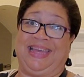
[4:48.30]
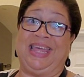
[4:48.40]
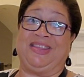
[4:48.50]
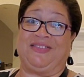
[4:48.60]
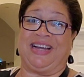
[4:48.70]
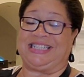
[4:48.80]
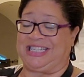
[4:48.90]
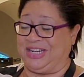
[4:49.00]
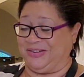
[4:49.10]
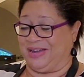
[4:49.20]
in the rice
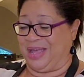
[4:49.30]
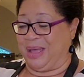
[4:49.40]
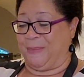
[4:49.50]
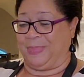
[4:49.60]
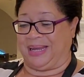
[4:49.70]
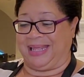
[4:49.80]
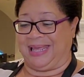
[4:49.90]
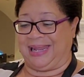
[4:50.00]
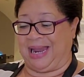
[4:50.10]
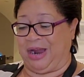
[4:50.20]
too, but in